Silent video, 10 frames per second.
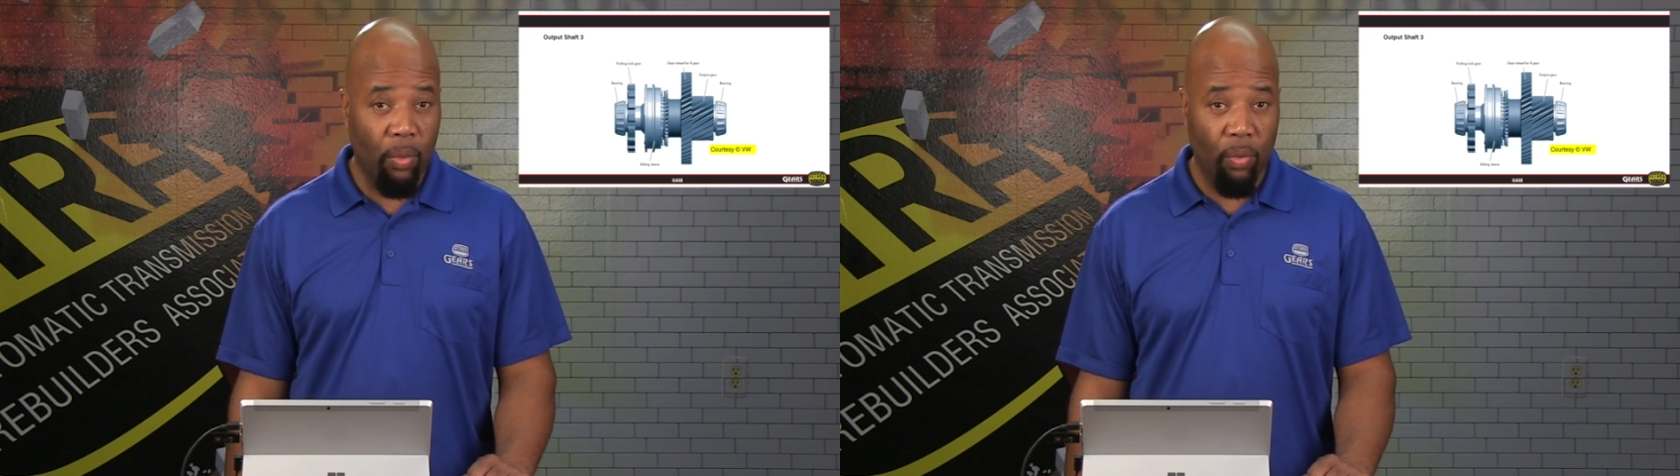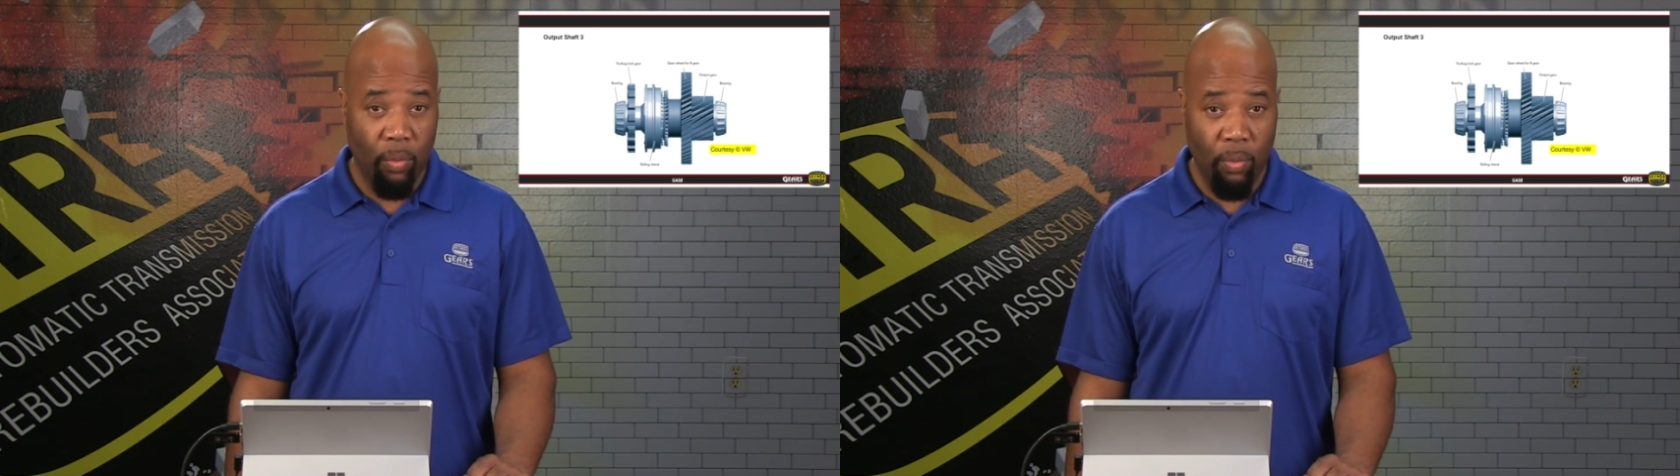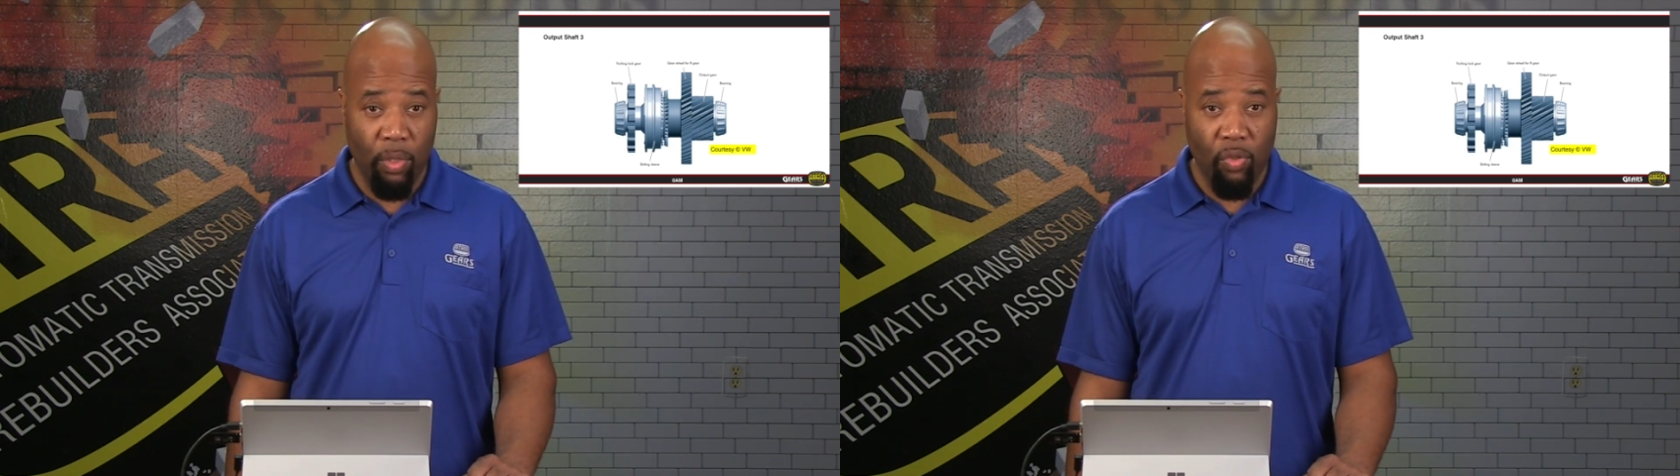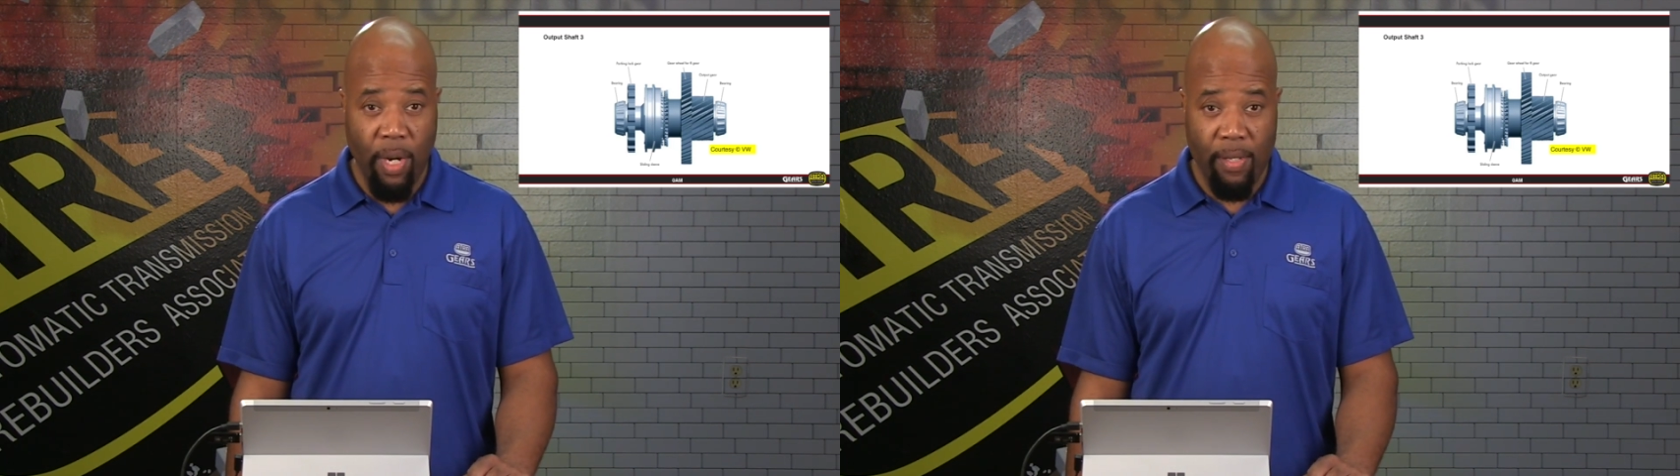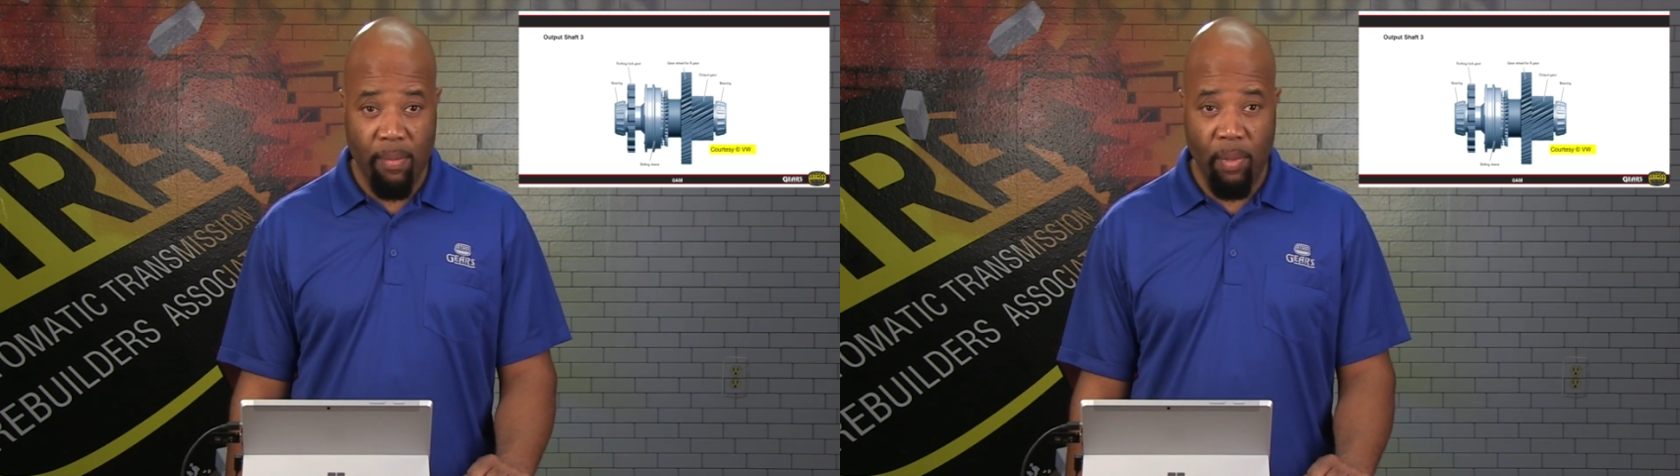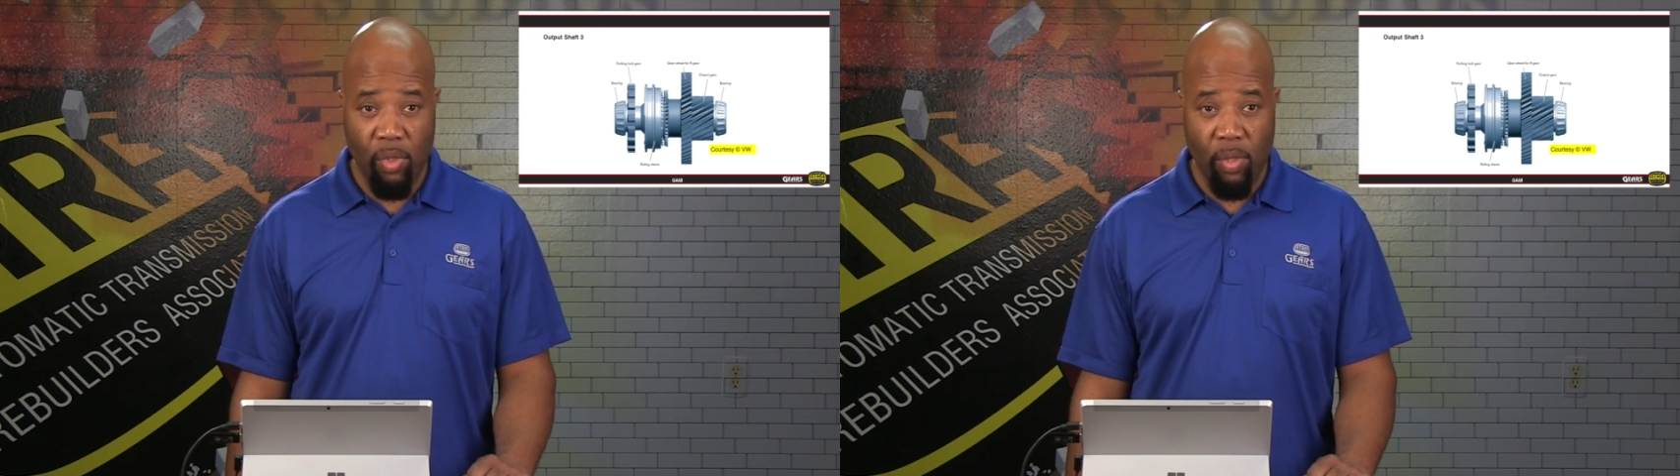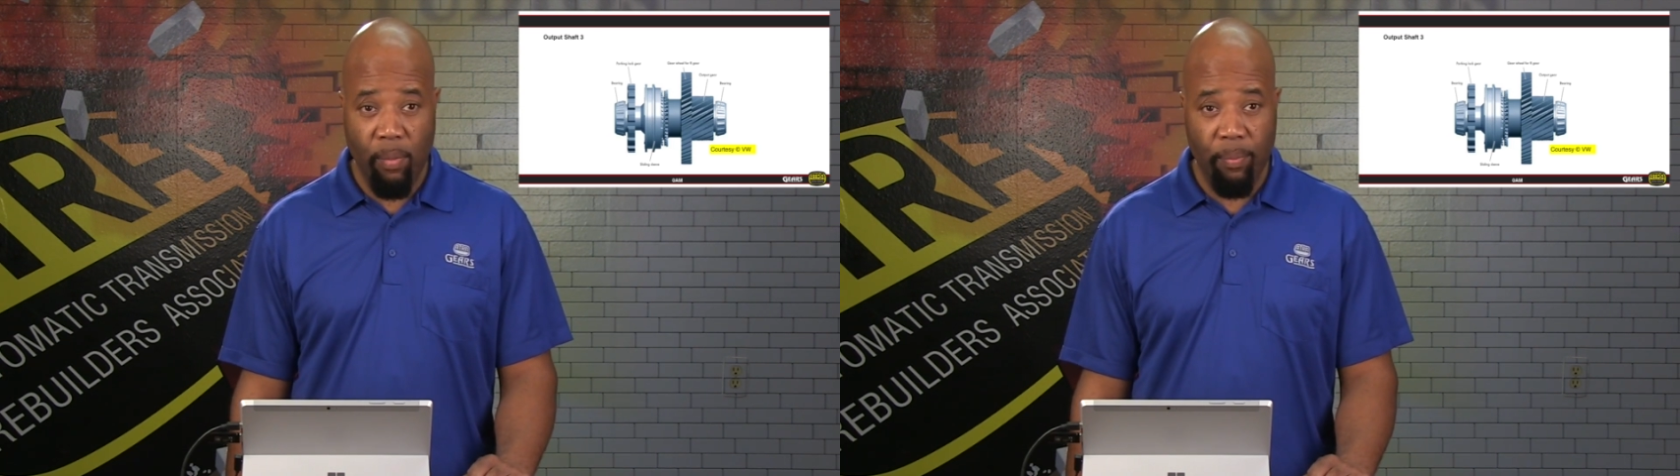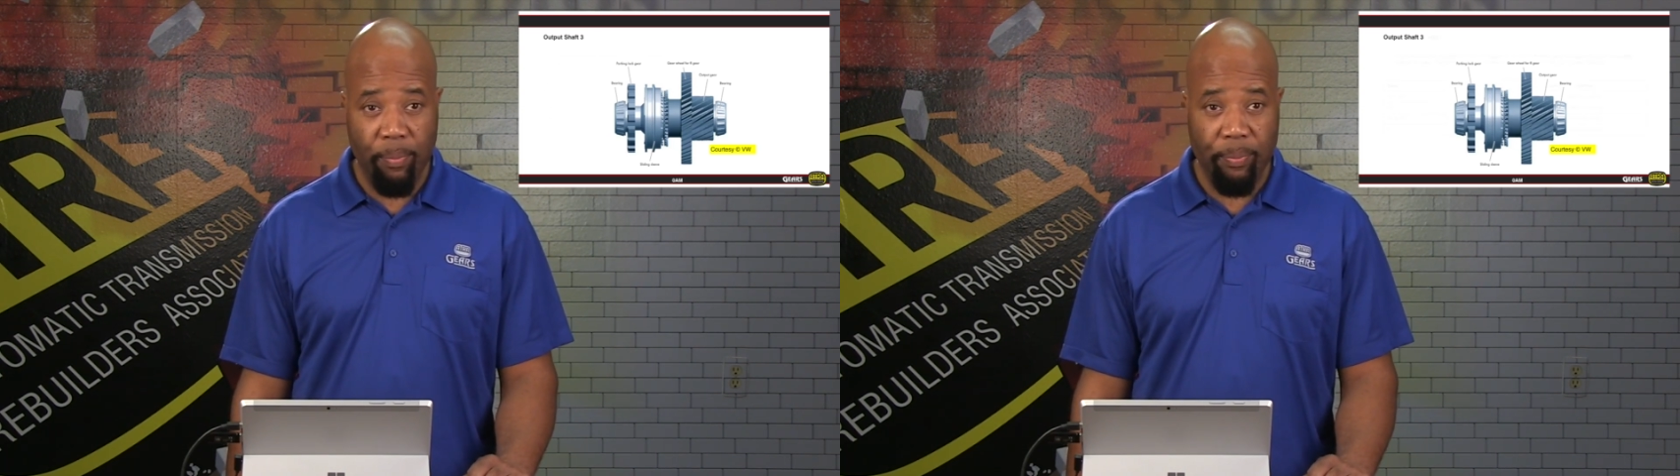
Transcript: through the transmission.